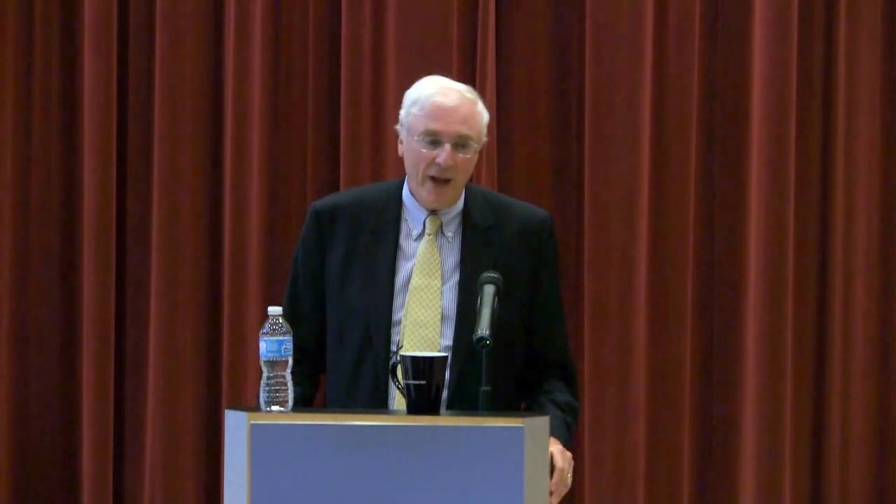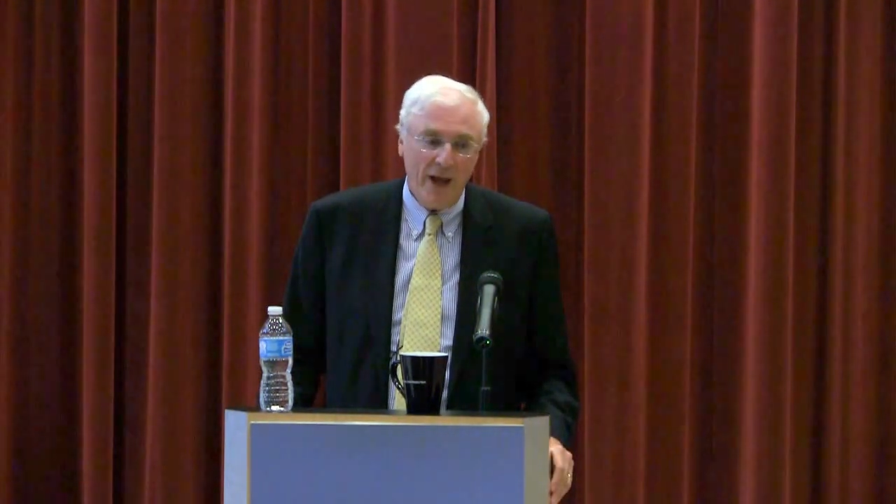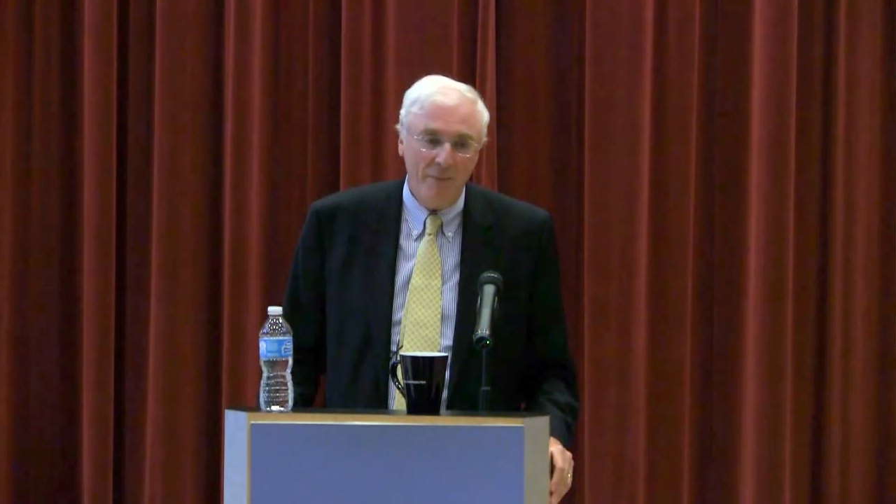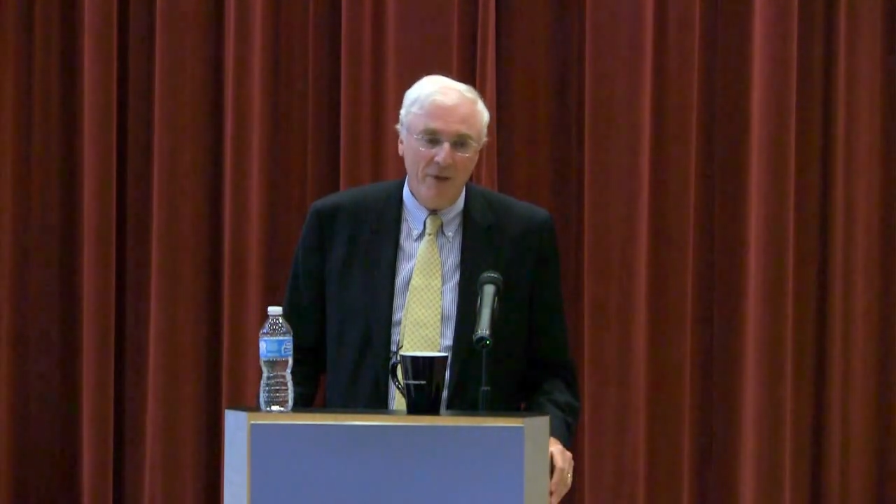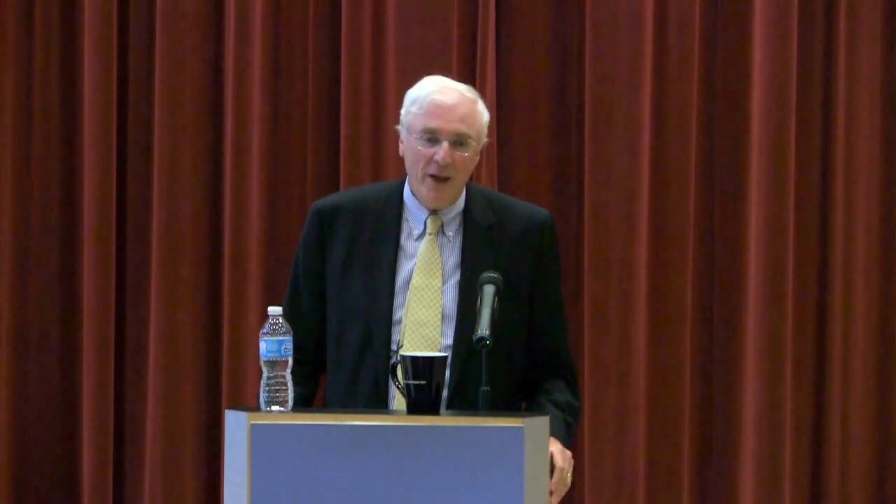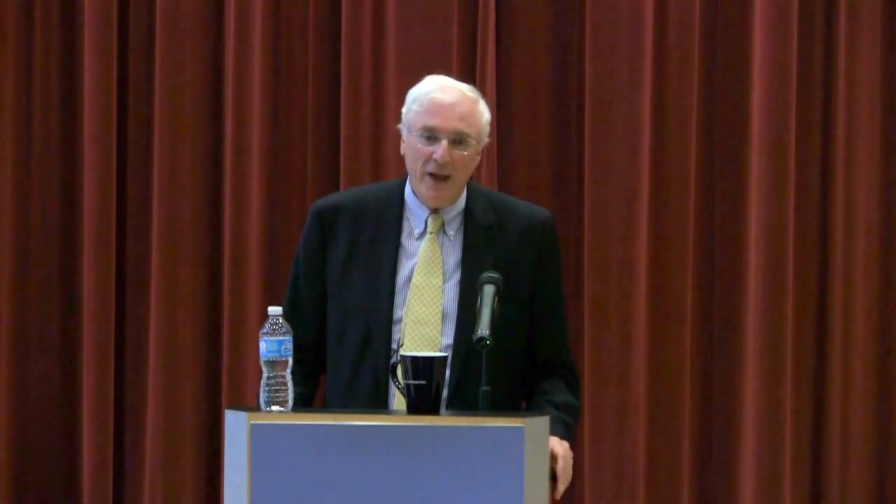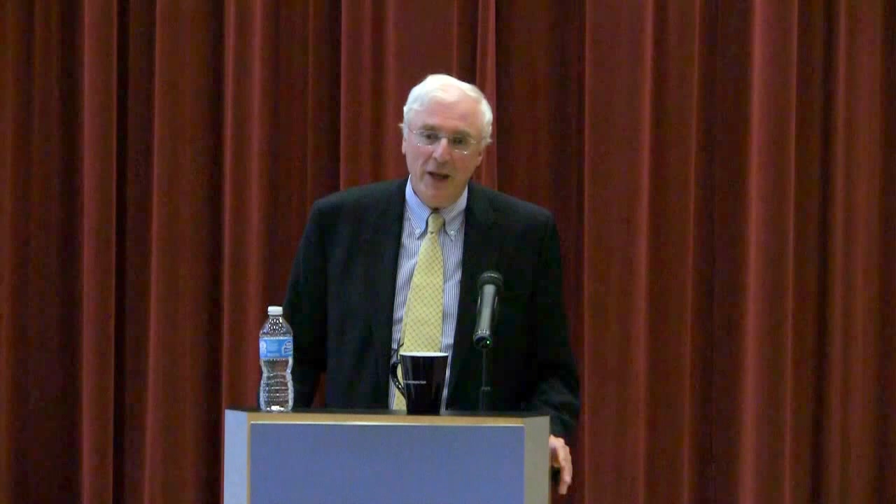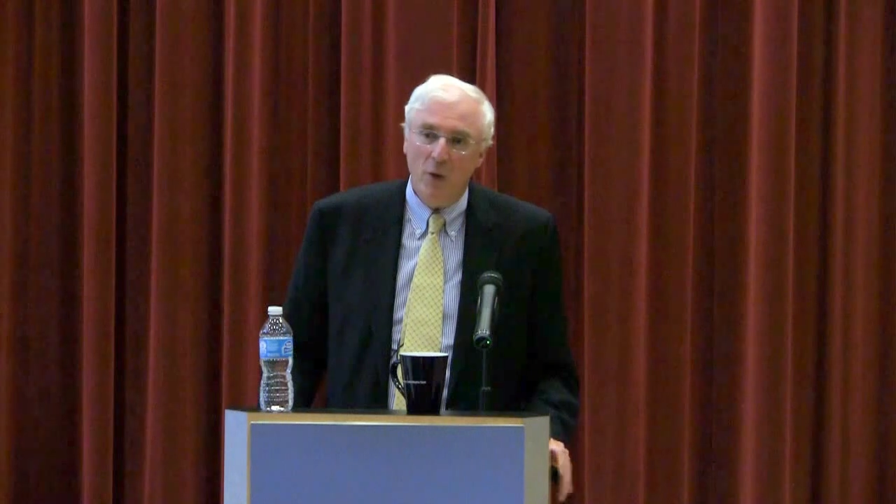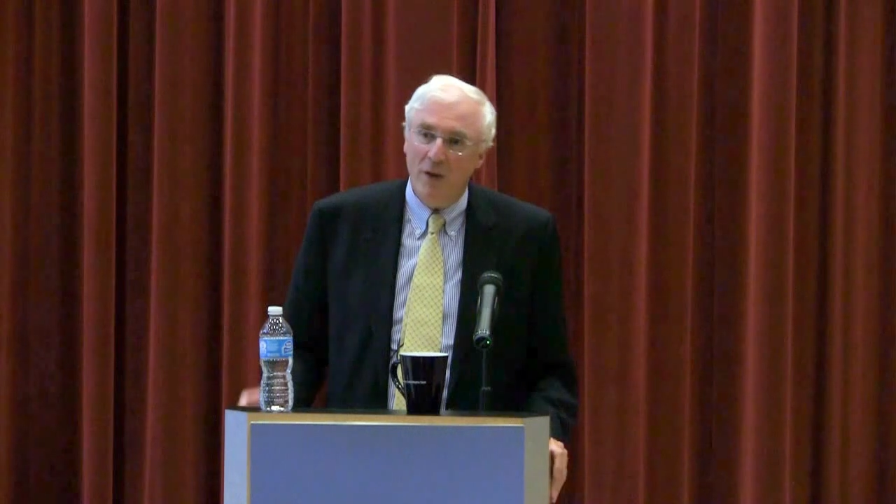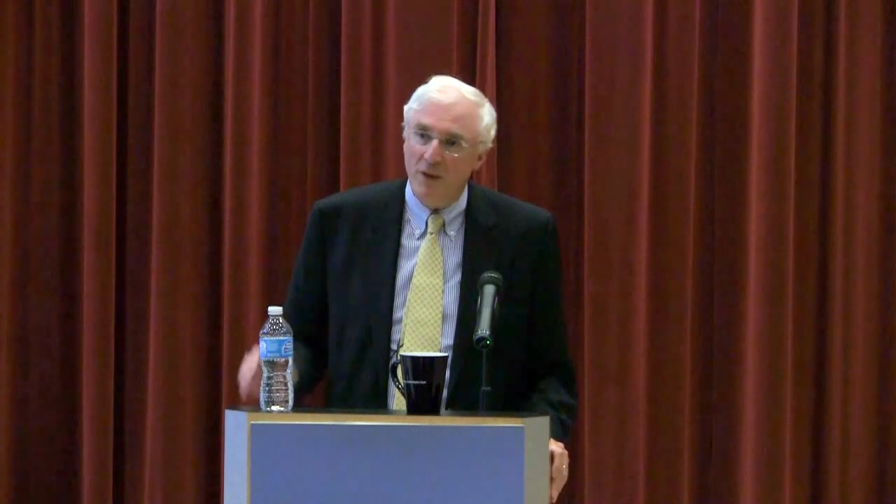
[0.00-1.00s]
um,
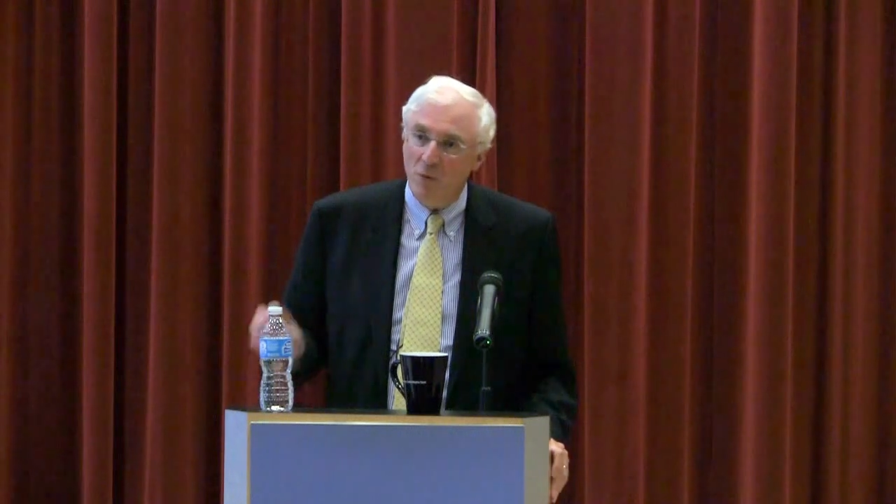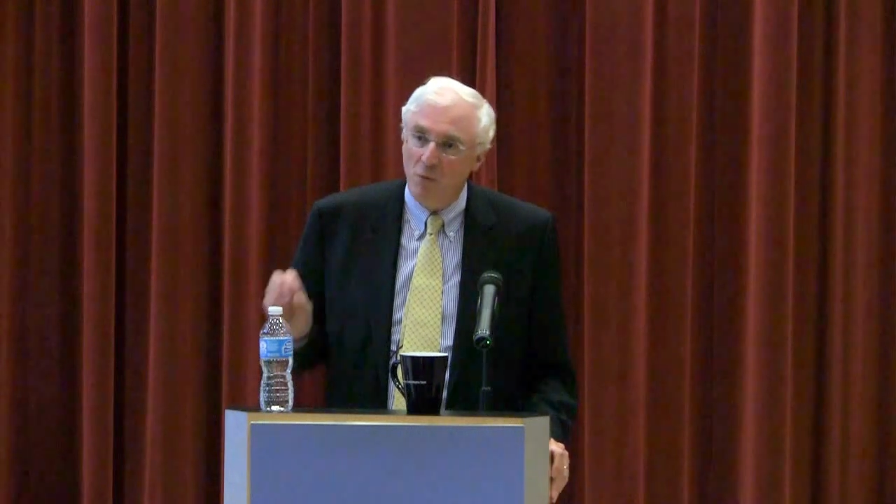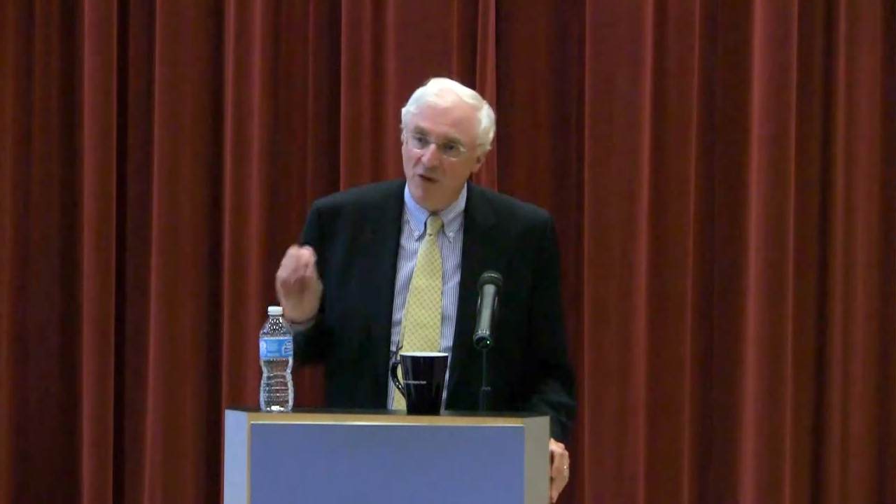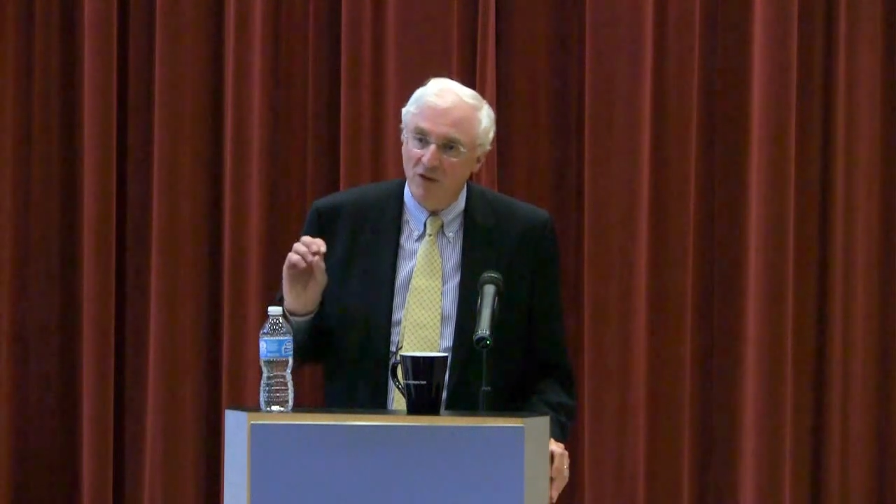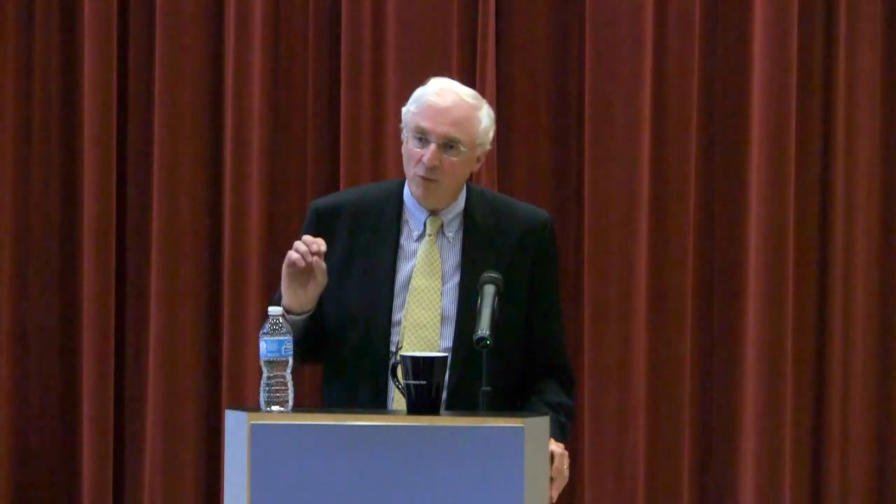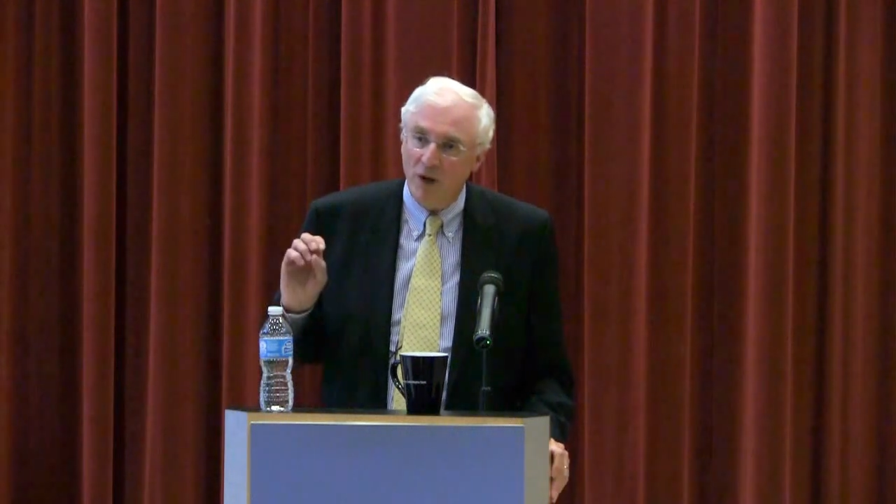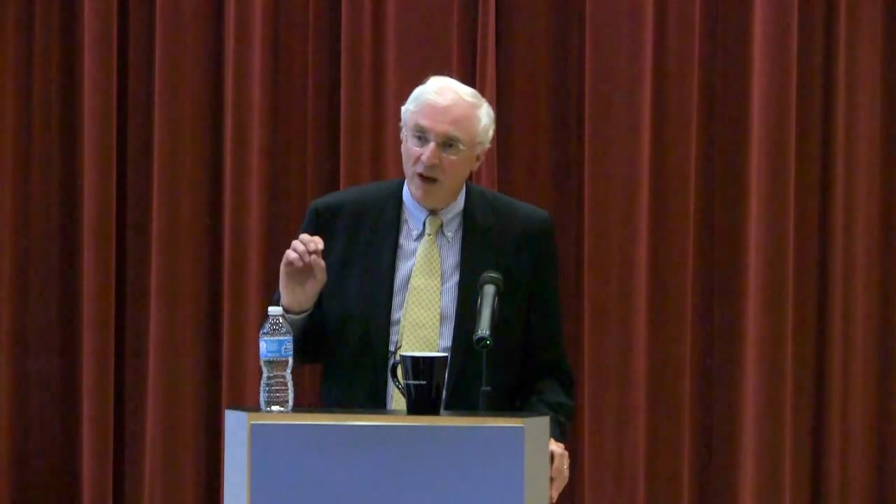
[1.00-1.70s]
you know, and the reasons